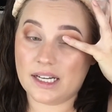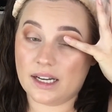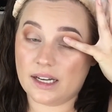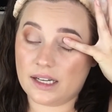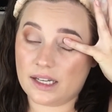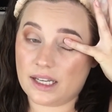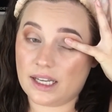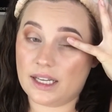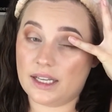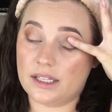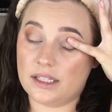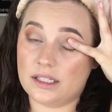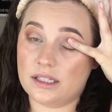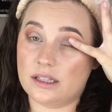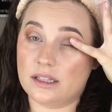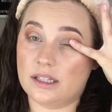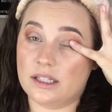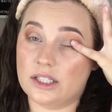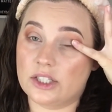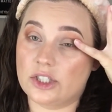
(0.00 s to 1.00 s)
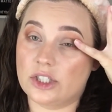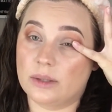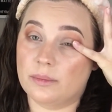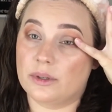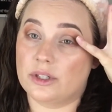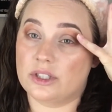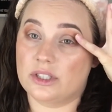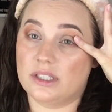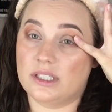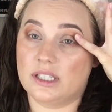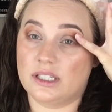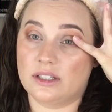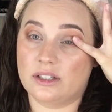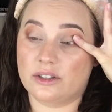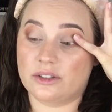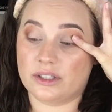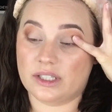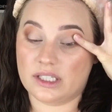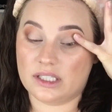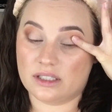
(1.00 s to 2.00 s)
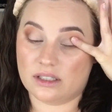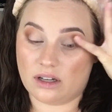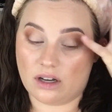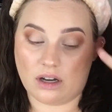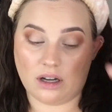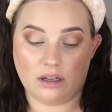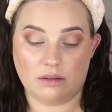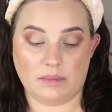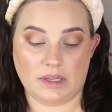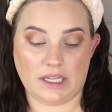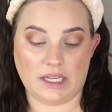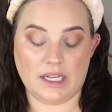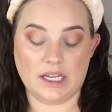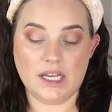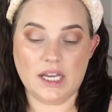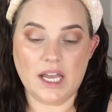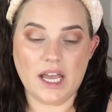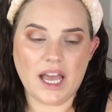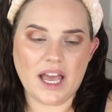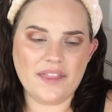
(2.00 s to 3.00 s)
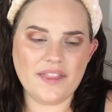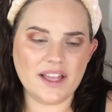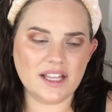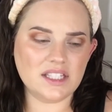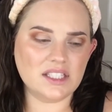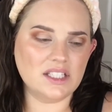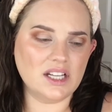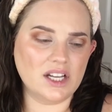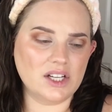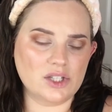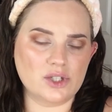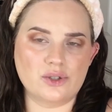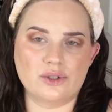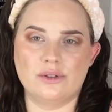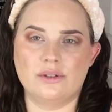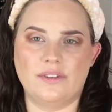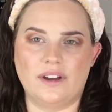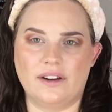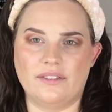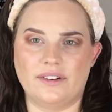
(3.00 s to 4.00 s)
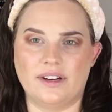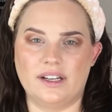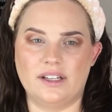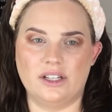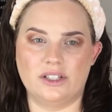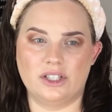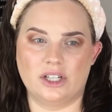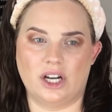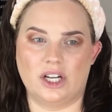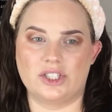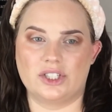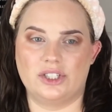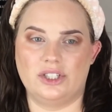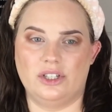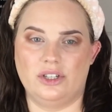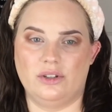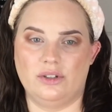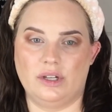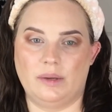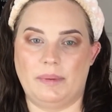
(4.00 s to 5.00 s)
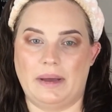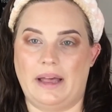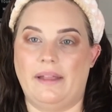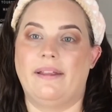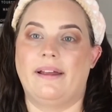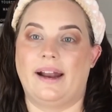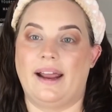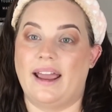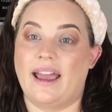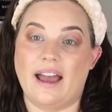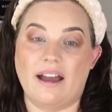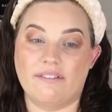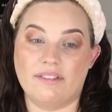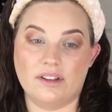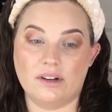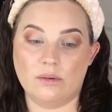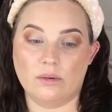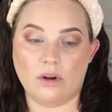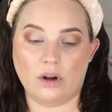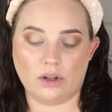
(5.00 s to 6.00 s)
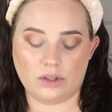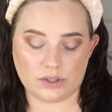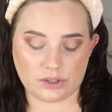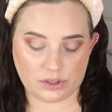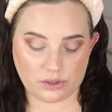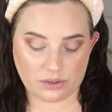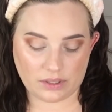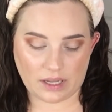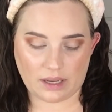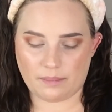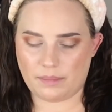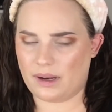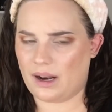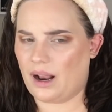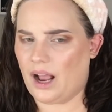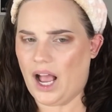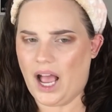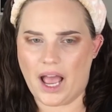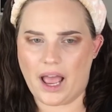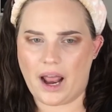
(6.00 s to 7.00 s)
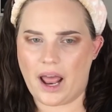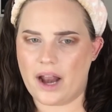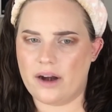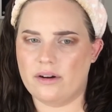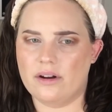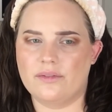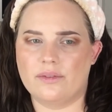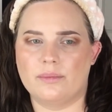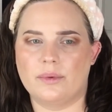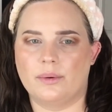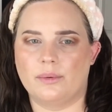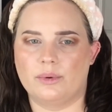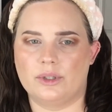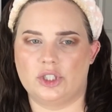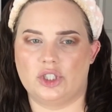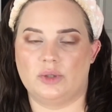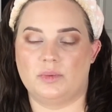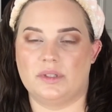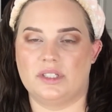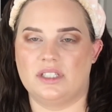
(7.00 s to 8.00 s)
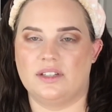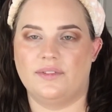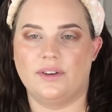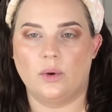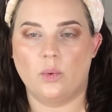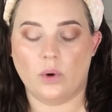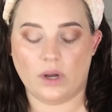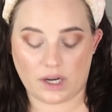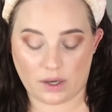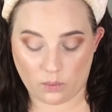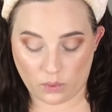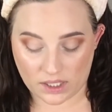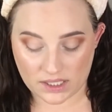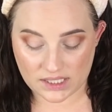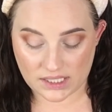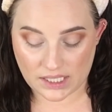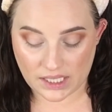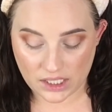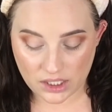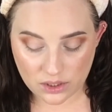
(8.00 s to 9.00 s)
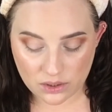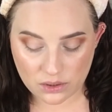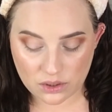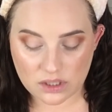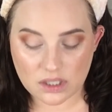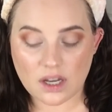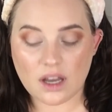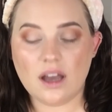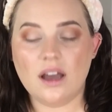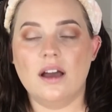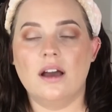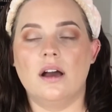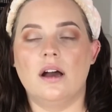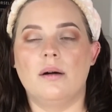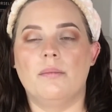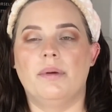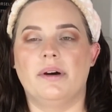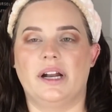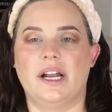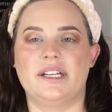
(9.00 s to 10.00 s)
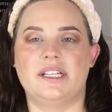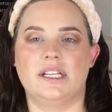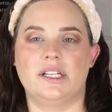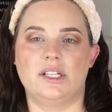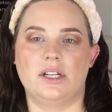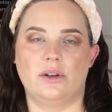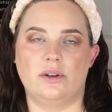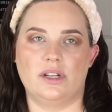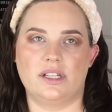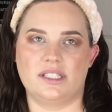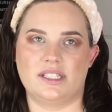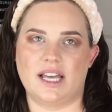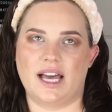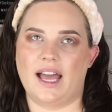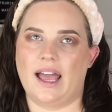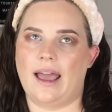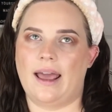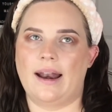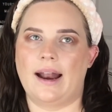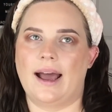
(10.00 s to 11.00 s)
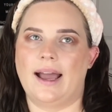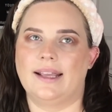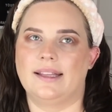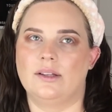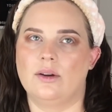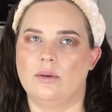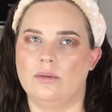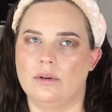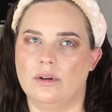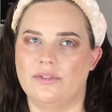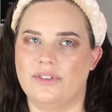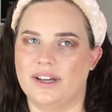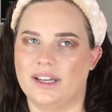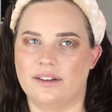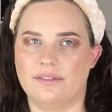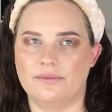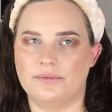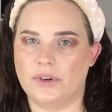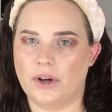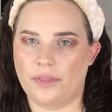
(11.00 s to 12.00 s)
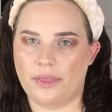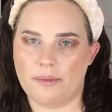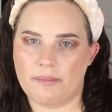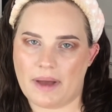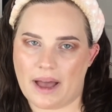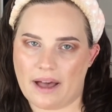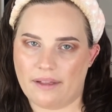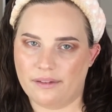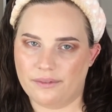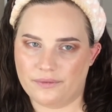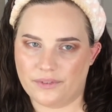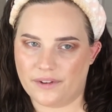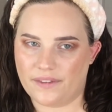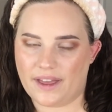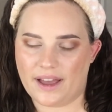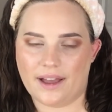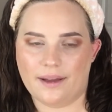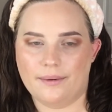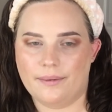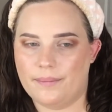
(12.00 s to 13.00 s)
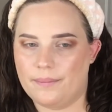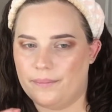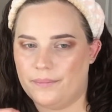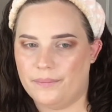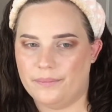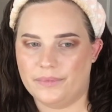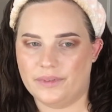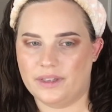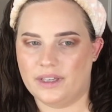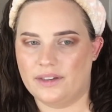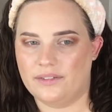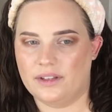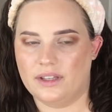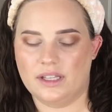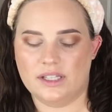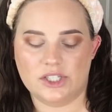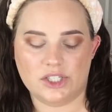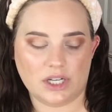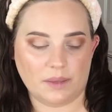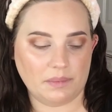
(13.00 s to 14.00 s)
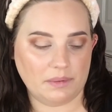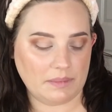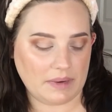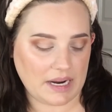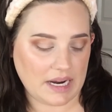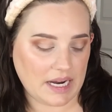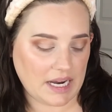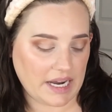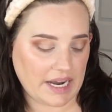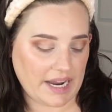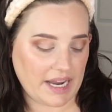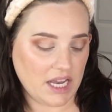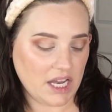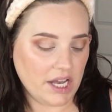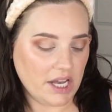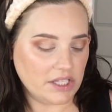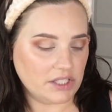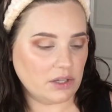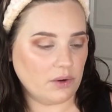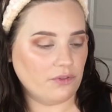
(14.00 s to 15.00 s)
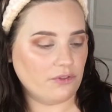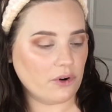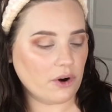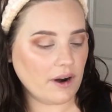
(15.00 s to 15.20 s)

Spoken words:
the shimmers did crease on me. And that's not true of every Natasha Denona palette I have. They don't all do that, but I don't even remember which specific one it was that I used, but I did notice that, and I don't know if I can fault the palette for that, given the shape of my eye. So for